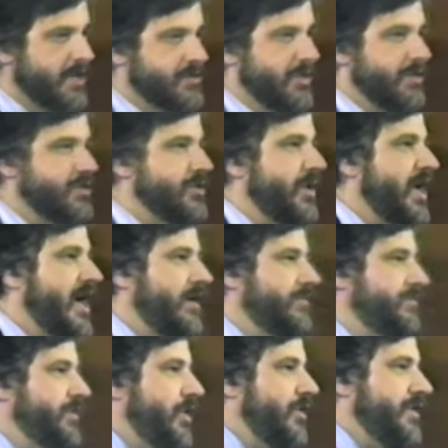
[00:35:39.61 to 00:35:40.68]
so that you
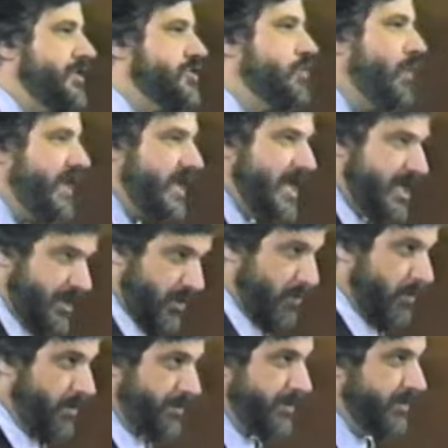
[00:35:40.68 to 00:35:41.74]
have, you know, these
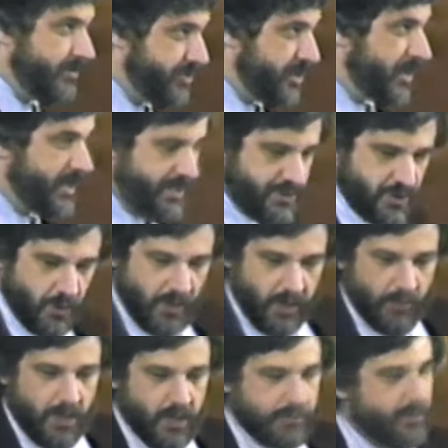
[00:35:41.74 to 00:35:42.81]
28-year-old junkies going
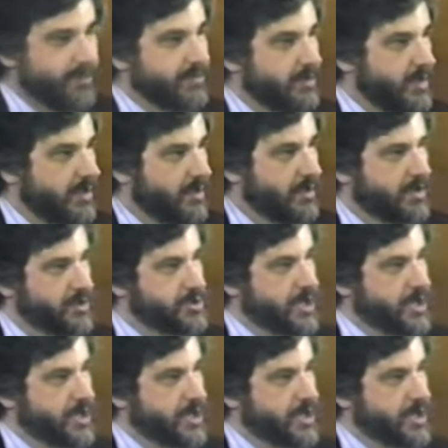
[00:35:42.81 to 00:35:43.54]
around with the uh,